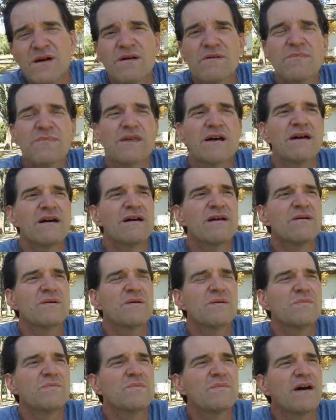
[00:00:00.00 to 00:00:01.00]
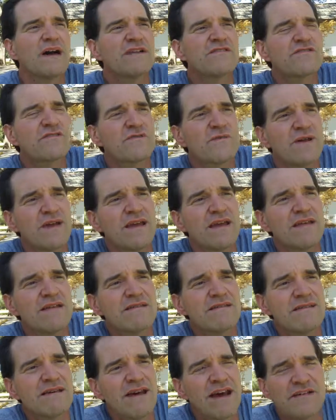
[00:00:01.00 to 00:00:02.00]
well, be a woodworker? I, I
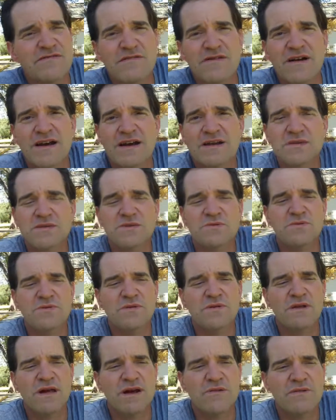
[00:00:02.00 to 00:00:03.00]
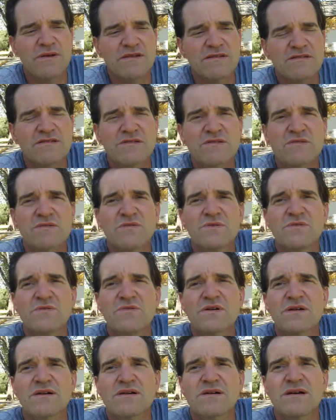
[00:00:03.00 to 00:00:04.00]
trained uh, after high school. I went
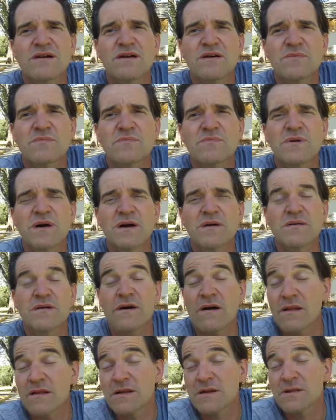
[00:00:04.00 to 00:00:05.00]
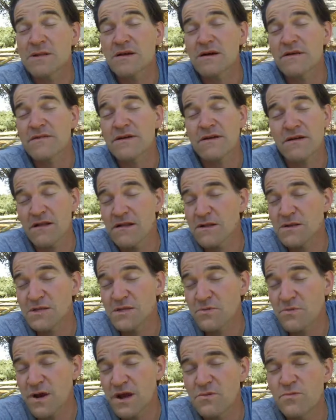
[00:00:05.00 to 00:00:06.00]
to a, a, a college called the College of
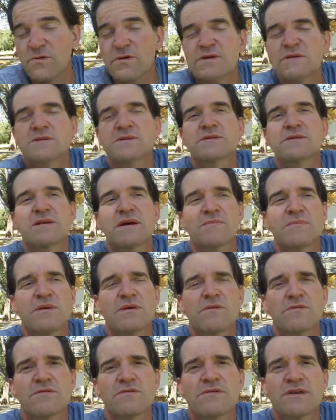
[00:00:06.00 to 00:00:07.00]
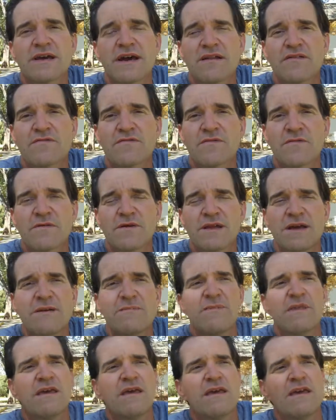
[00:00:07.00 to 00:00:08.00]
the Redwoods up in Northern California,
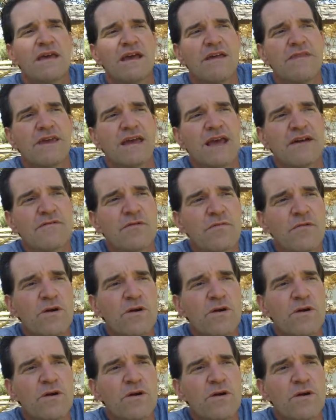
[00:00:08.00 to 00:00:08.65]
and they have a